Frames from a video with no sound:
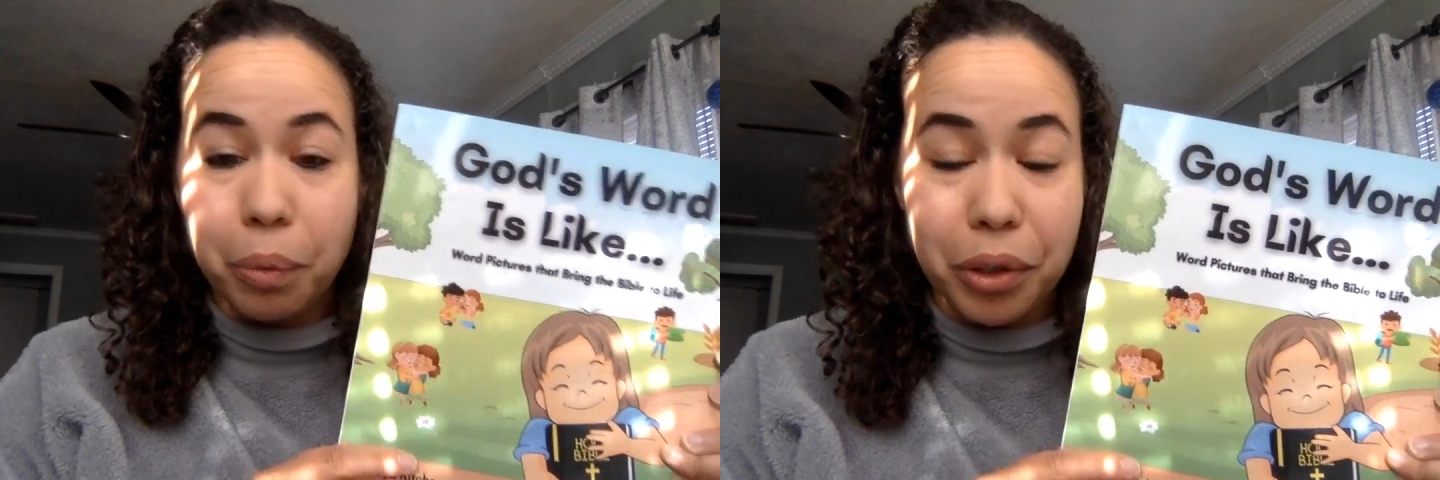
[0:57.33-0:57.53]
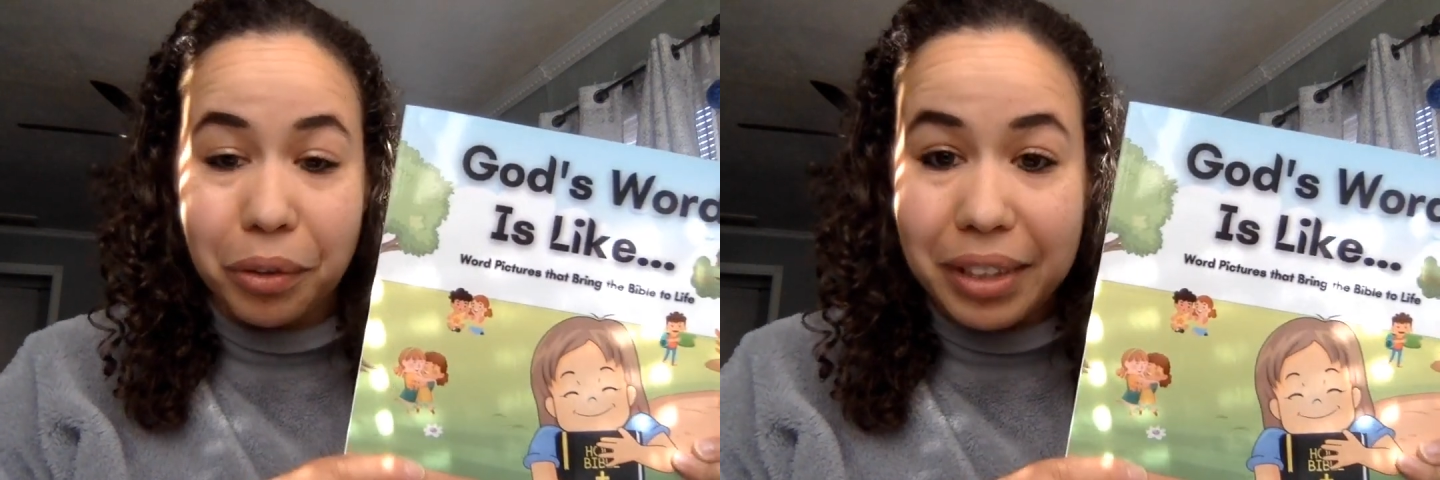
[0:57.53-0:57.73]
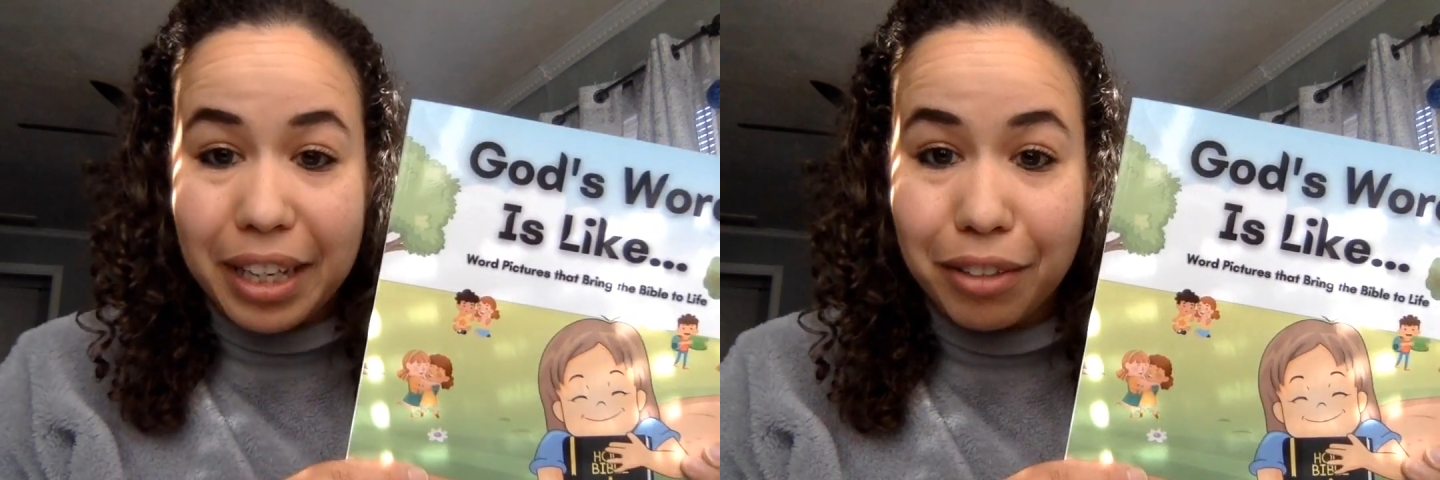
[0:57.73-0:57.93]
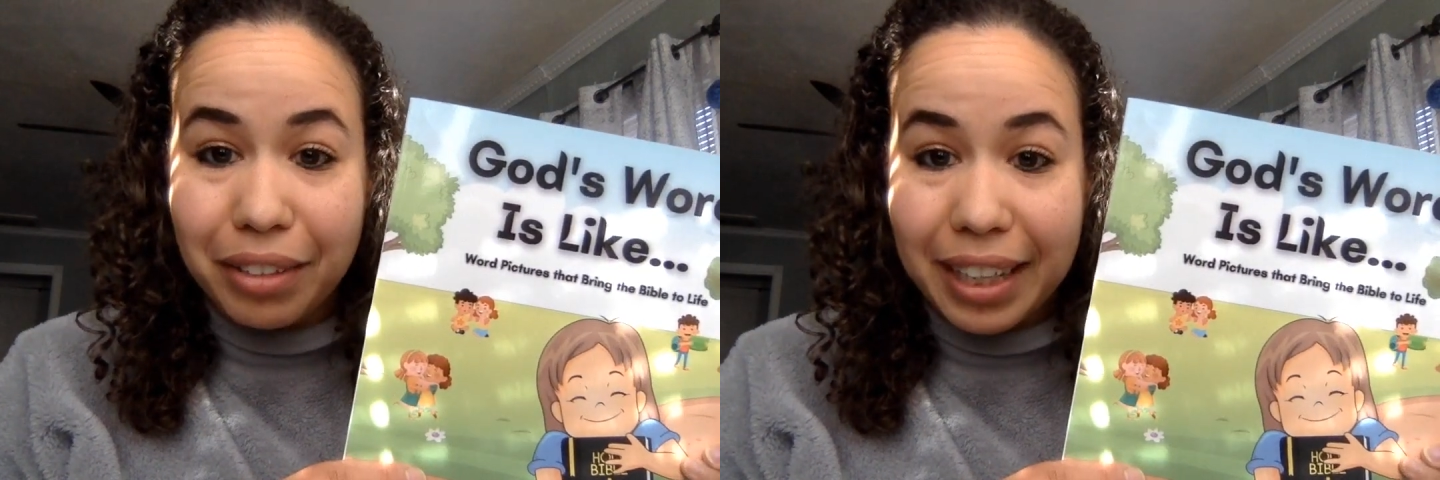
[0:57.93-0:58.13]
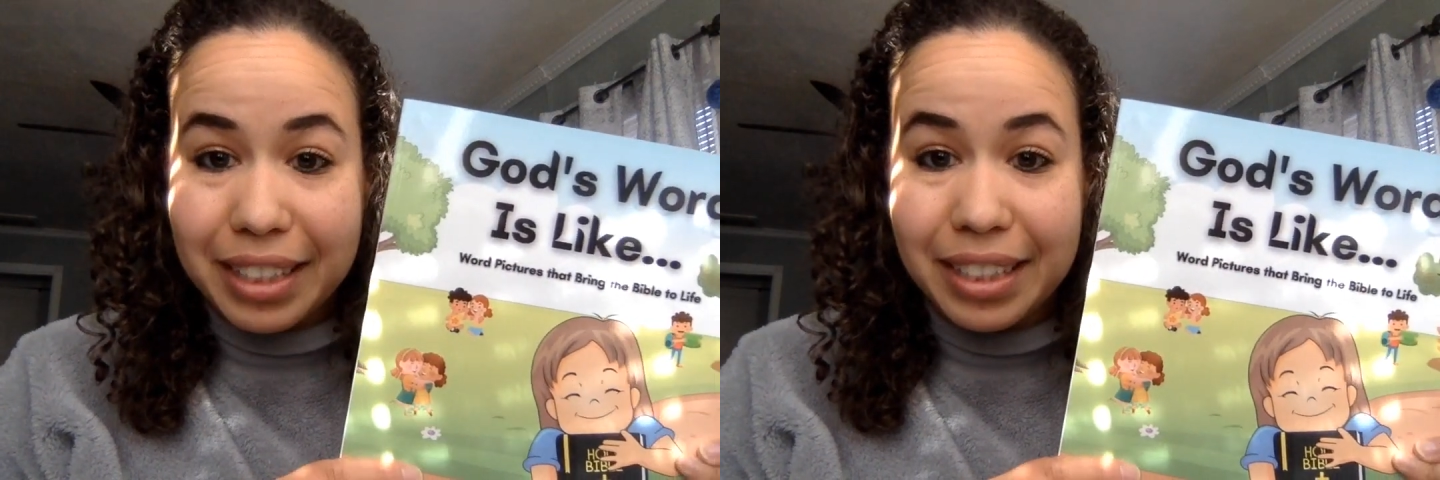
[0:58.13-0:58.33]
world that
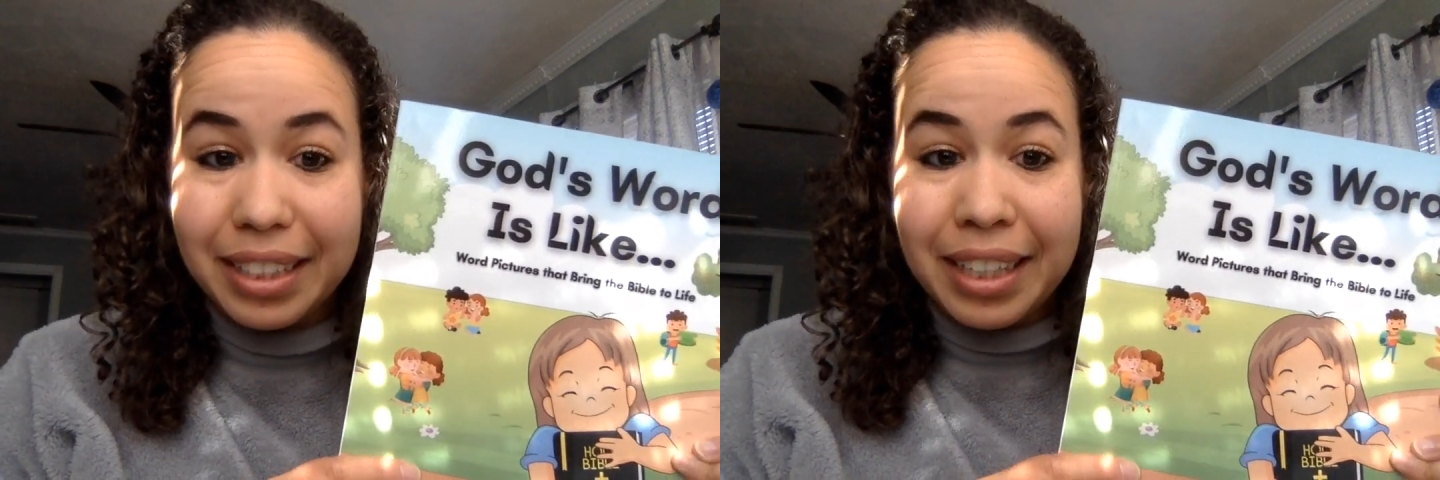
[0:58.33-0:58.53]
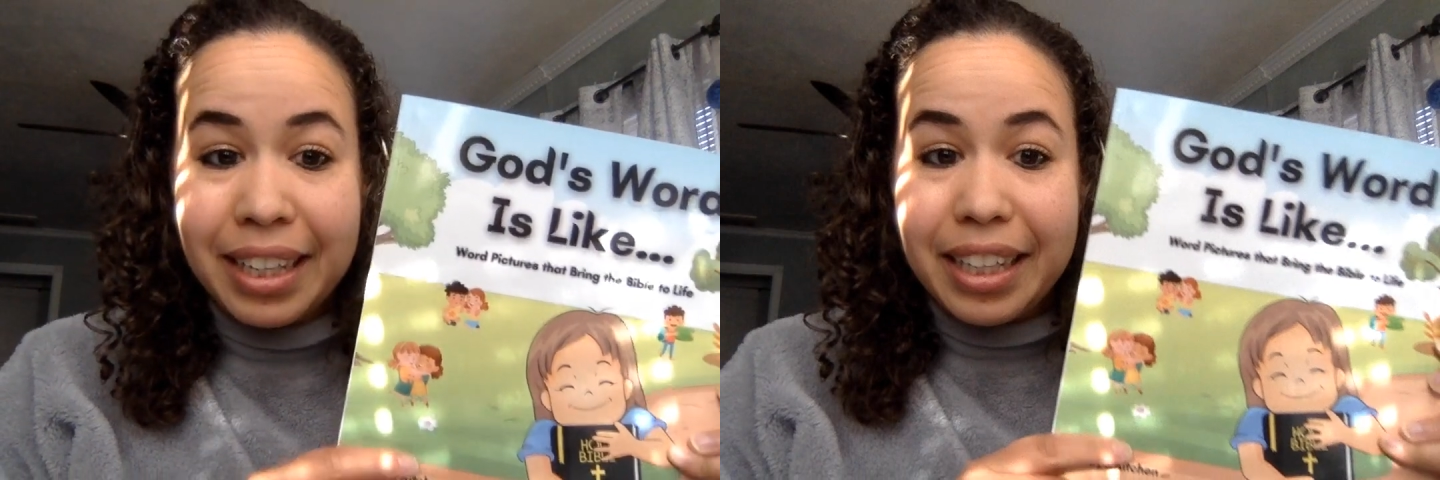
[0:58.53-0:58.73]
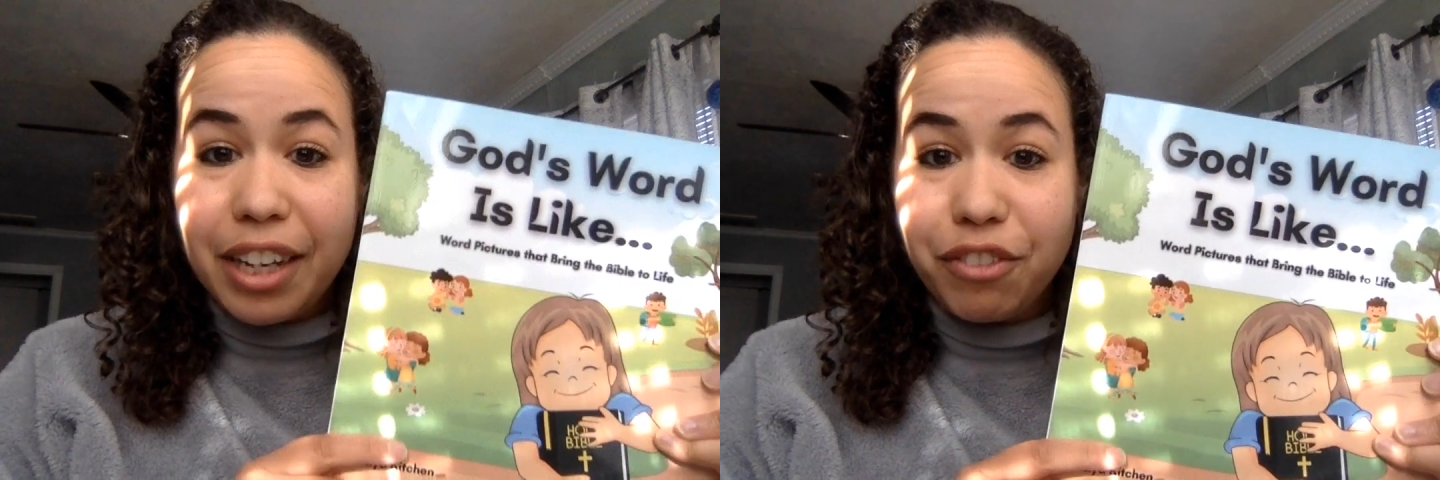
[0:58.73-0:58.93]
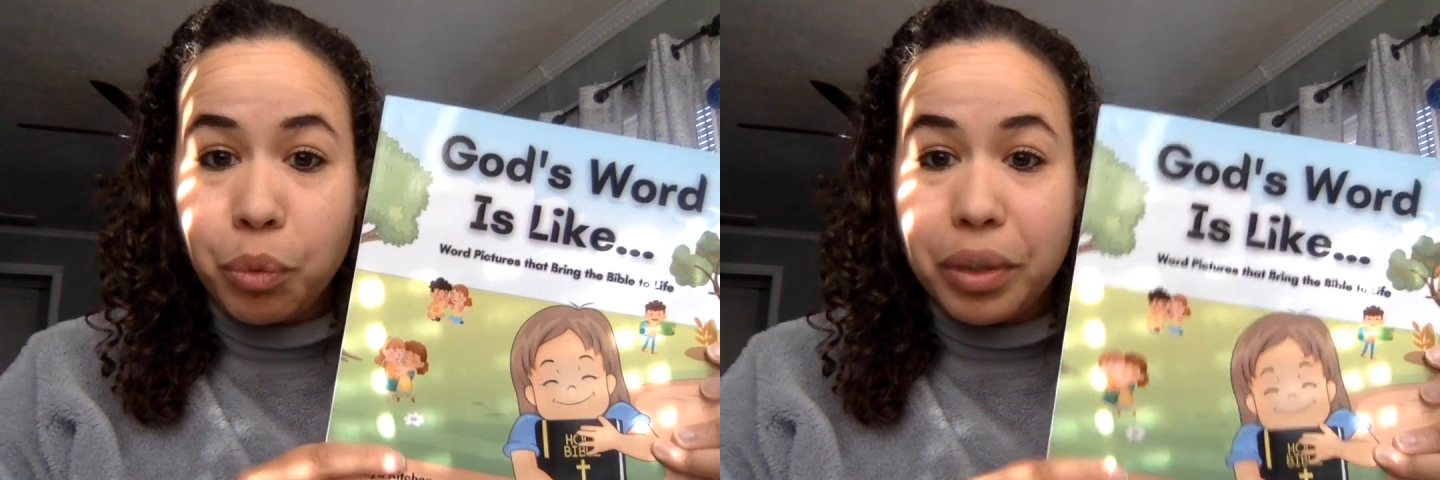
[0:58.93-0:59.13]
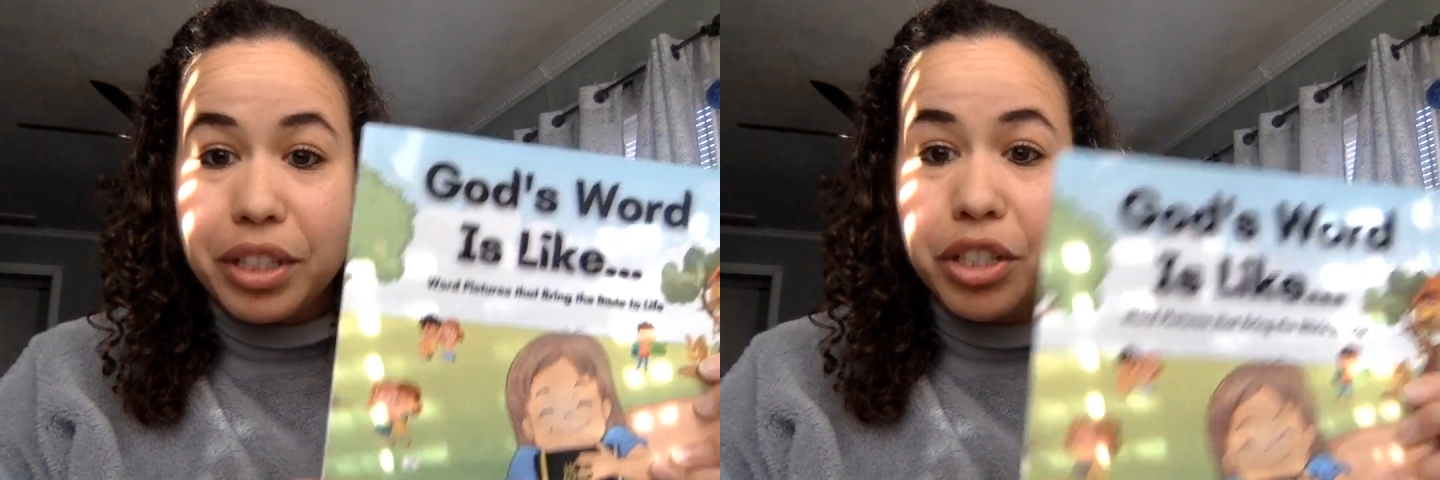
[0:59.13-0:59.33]
you'd like to gift
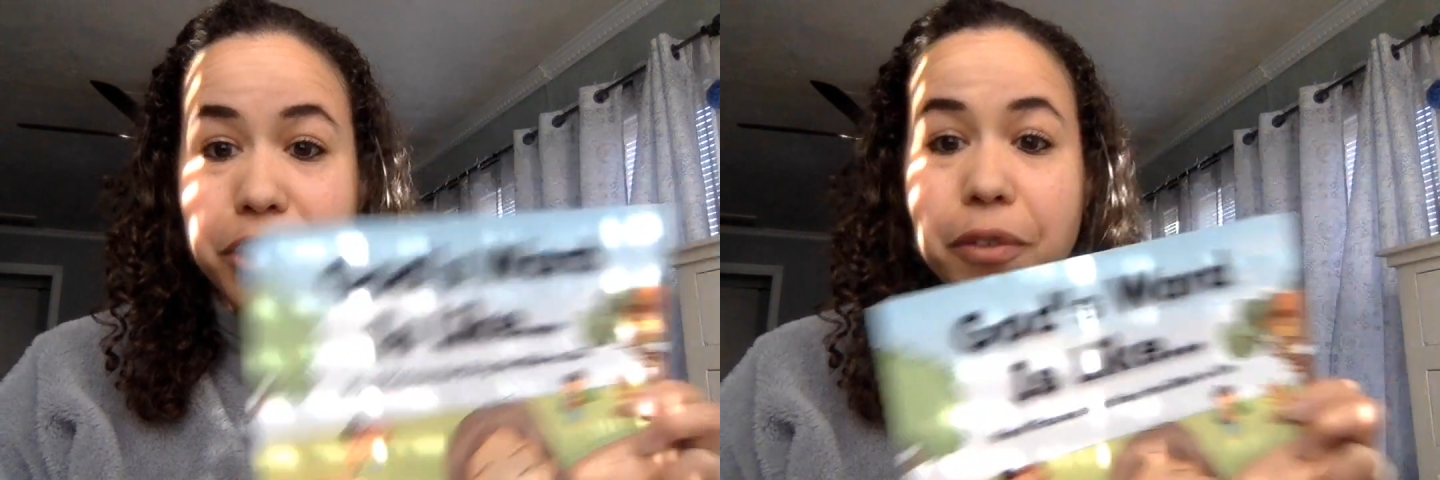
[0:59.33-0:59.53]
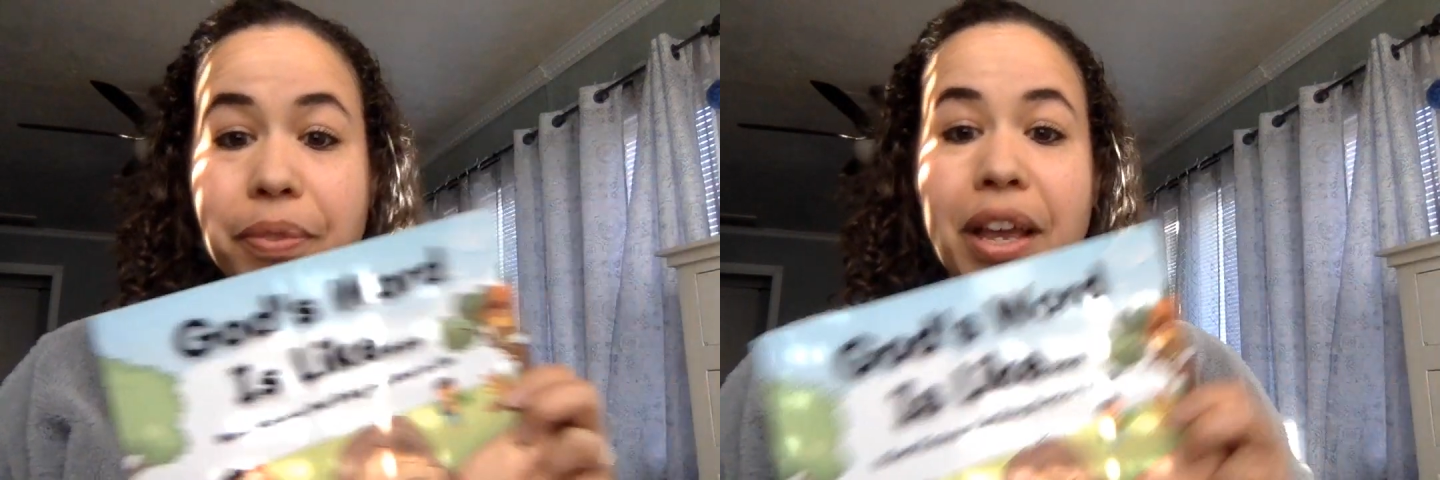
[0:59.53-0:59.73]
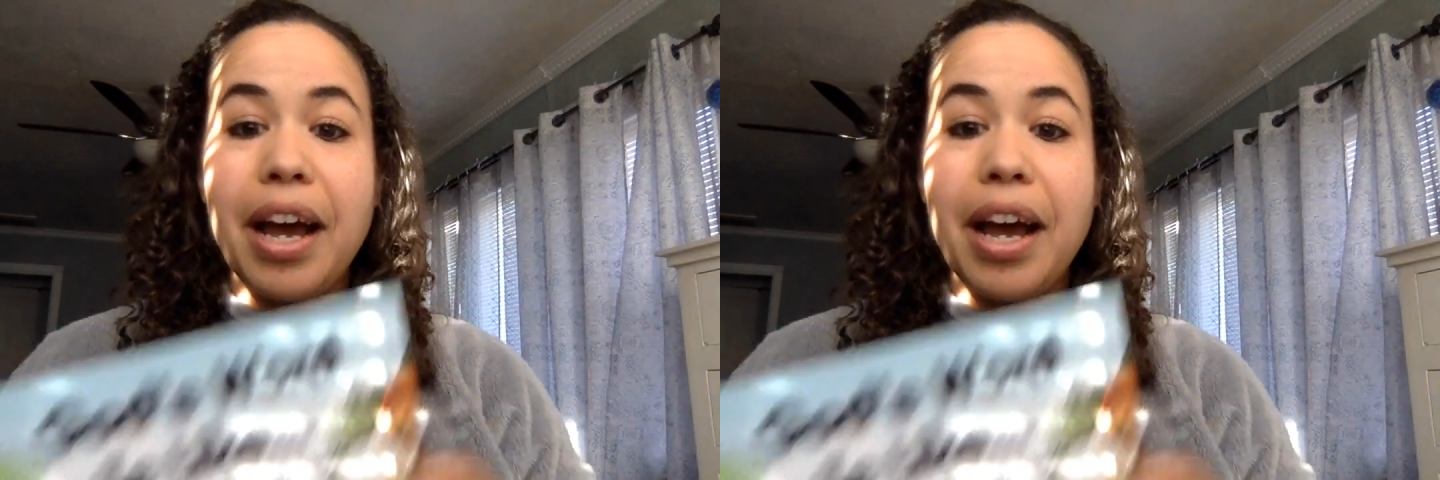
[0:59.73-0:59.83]
one to.